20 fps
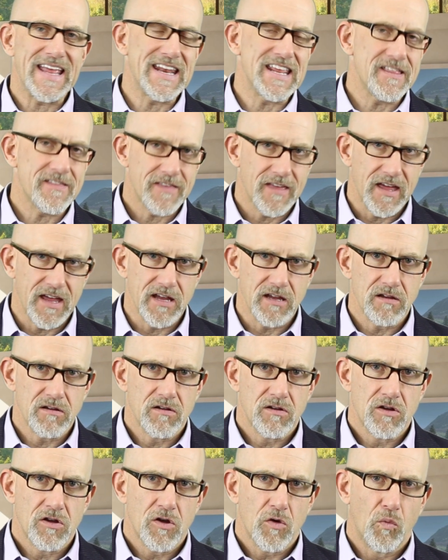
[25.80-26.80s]

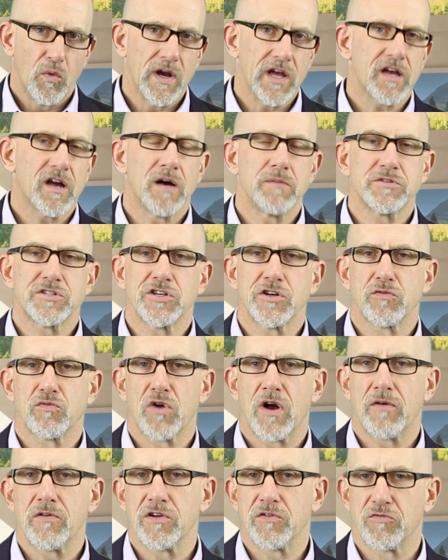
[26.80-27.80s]
anything when it comes to your
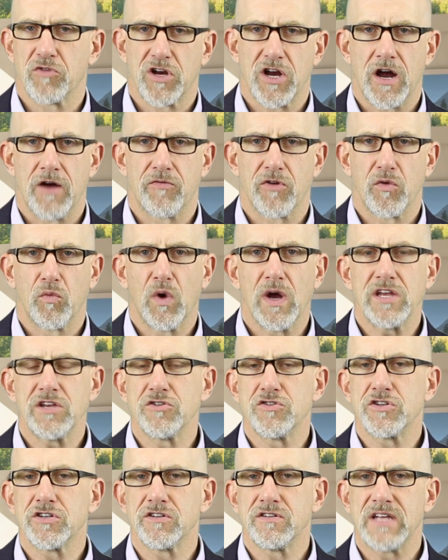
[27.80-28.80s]
running recovery, what
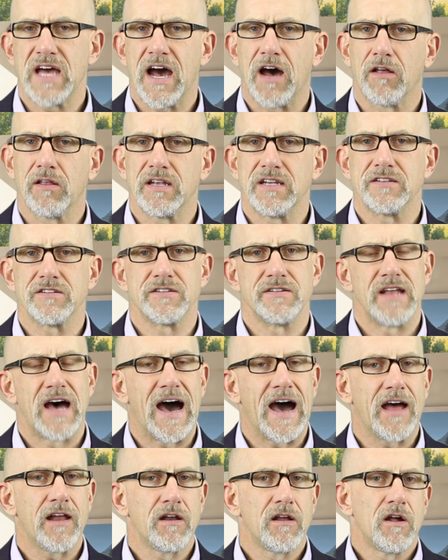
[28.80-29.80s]
you should doubt is
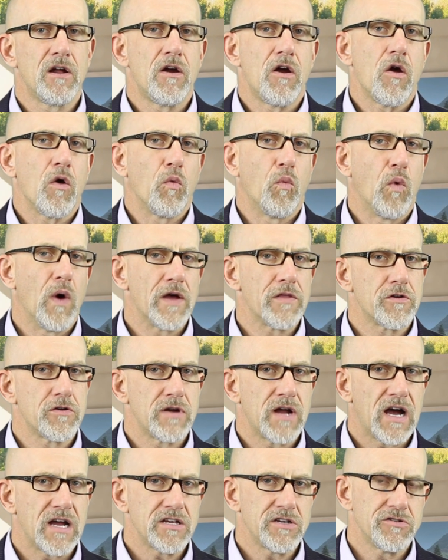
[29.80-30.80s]
not whether
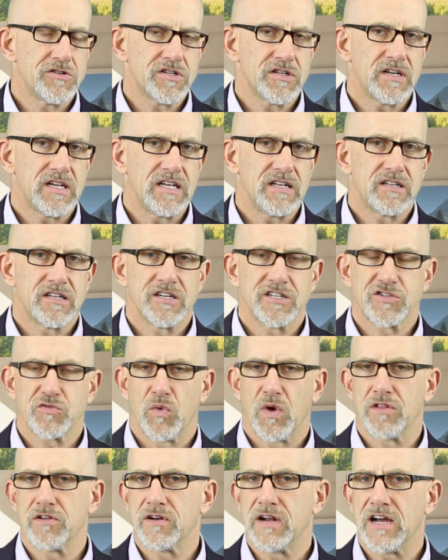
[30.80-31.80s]
or not you should eat
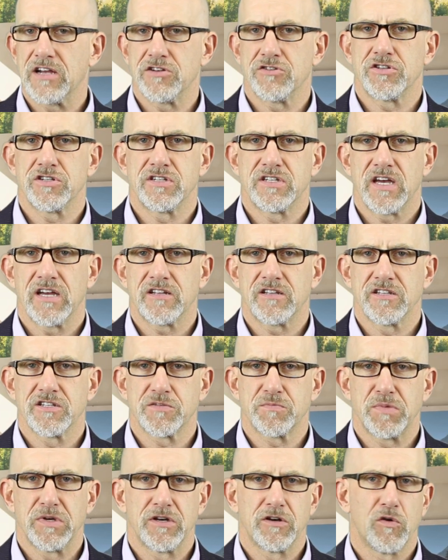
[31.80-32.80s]
this, whether or not you should take
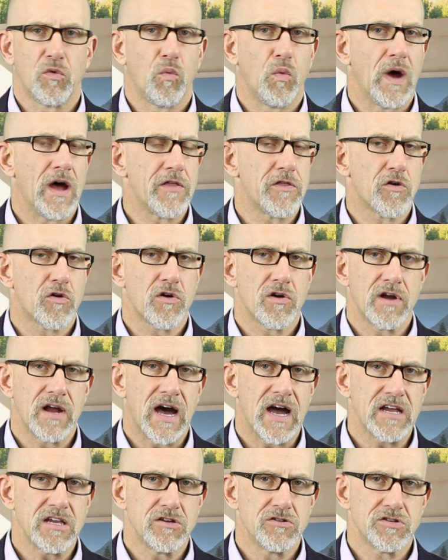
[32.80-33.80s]
this pill, whether or
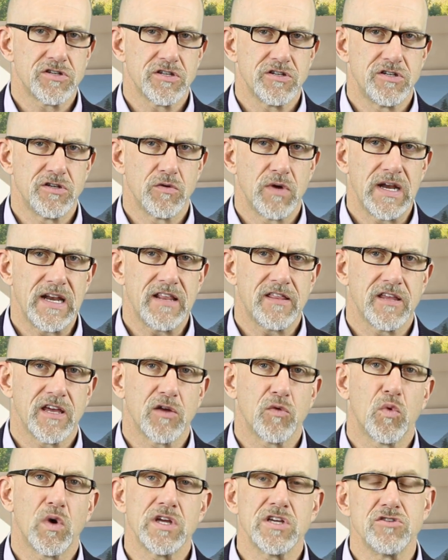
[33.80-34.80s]
not you should do
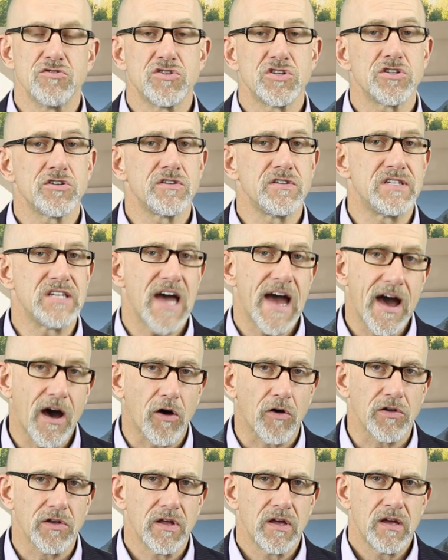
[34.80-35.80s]
anything. What you should
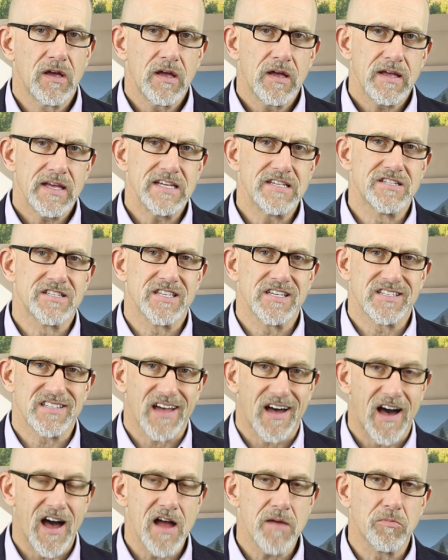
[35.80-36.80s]
doubt is the
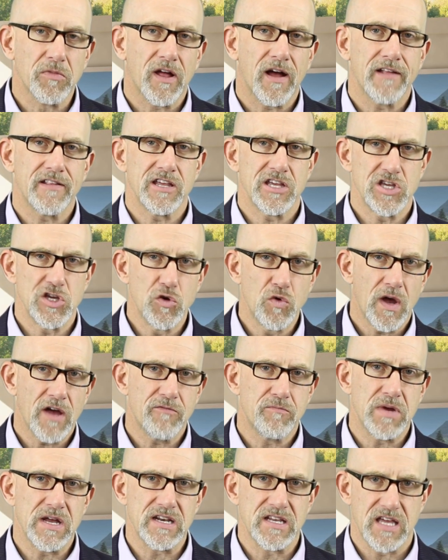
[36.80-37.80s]
timeline that you
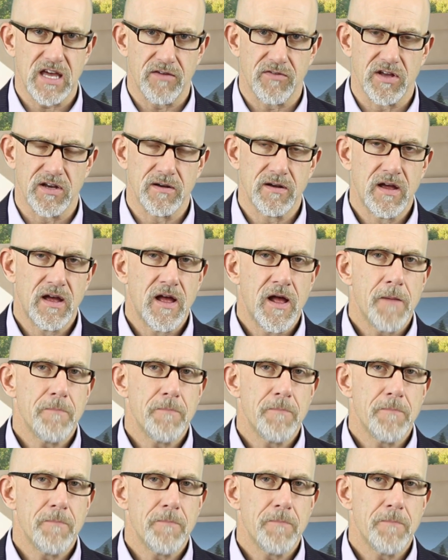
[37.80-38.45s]
have been given